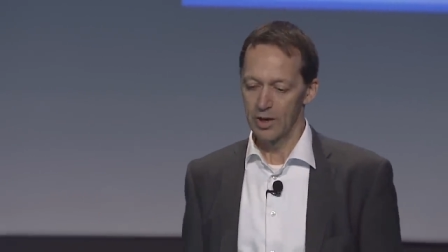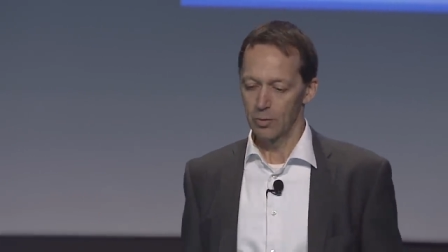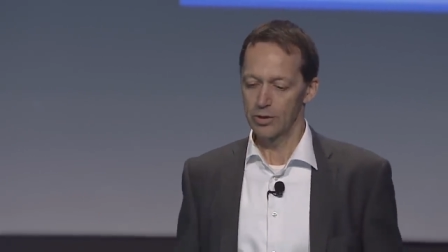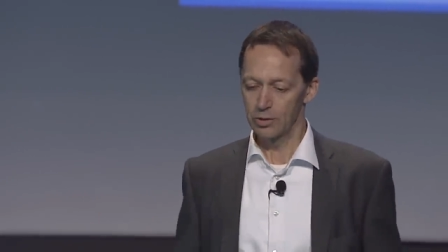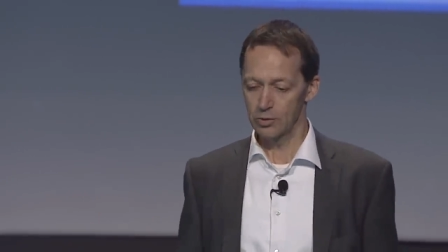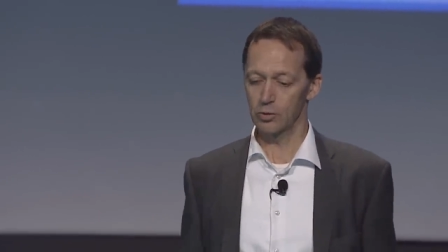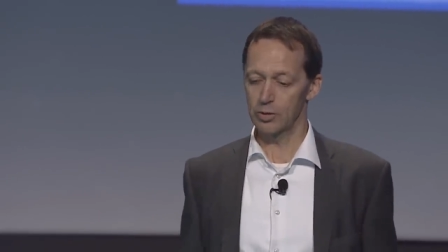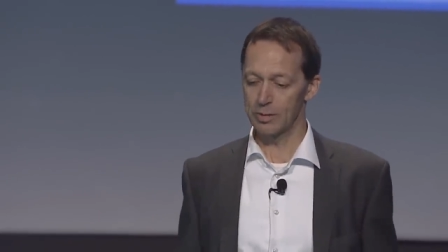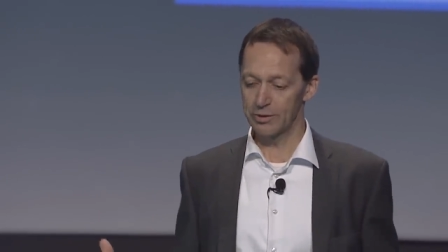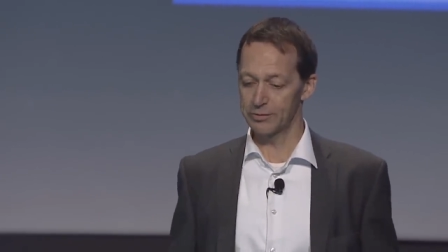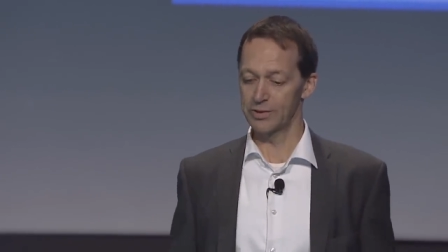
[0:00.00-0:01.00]
We're not talking
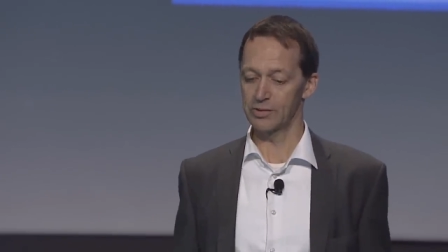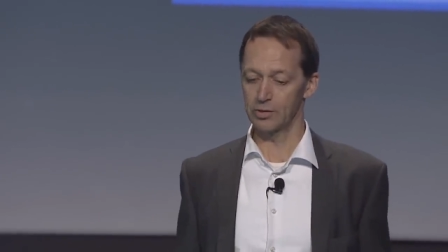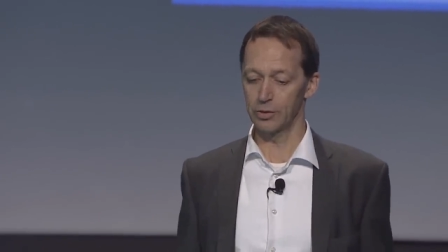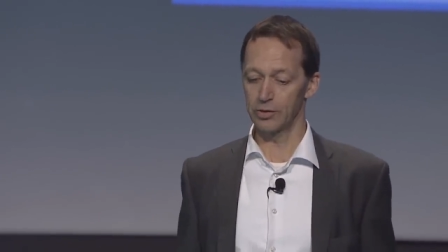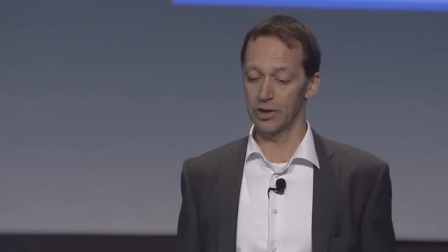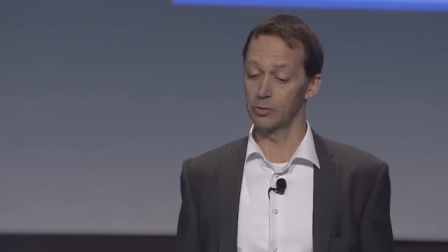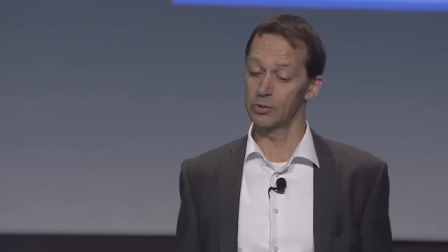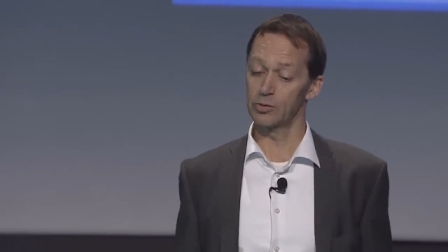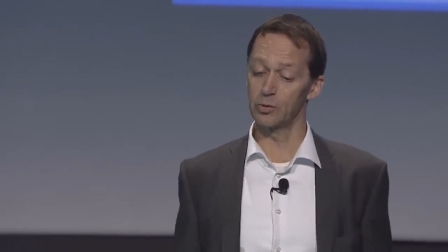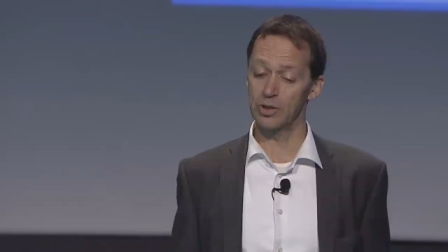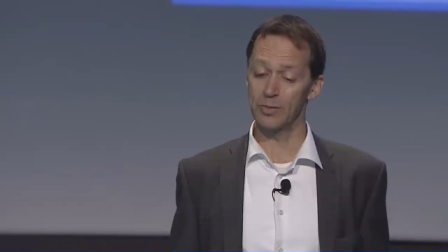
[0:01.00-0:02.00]
about physical things. We're
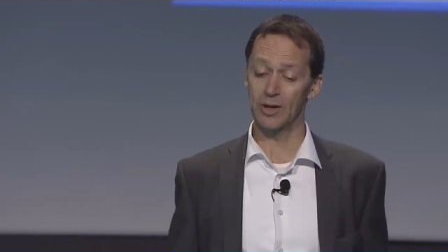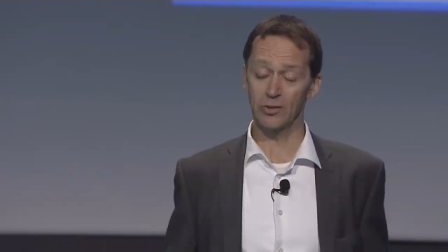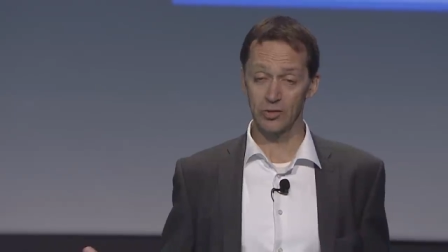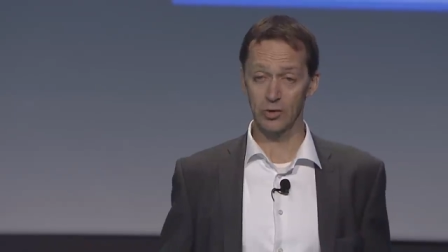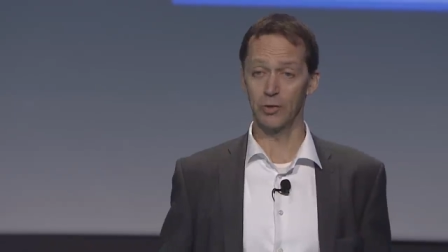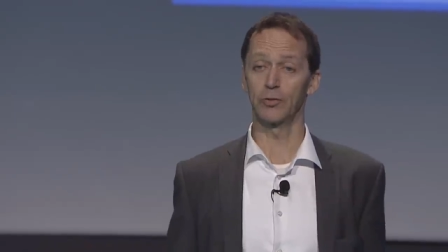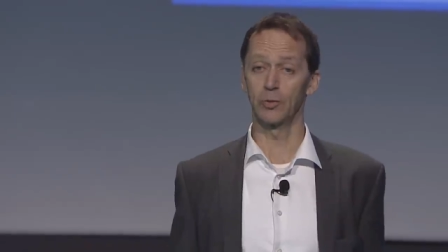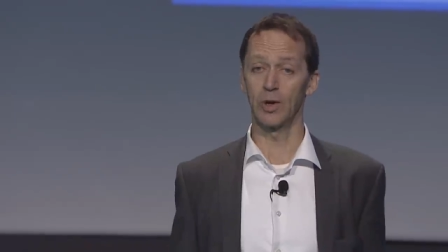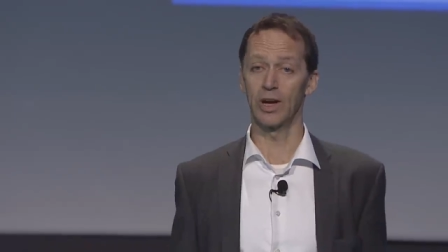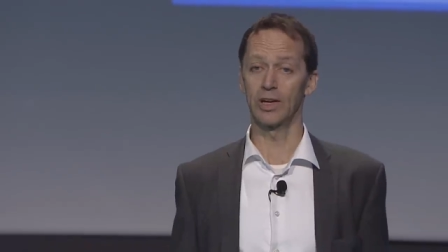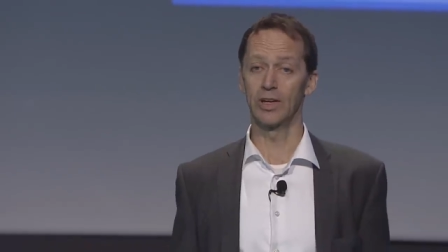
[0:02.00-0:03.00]
talking about
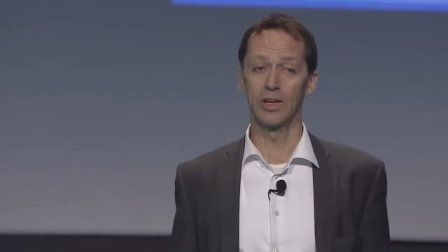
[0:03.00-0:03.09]
software.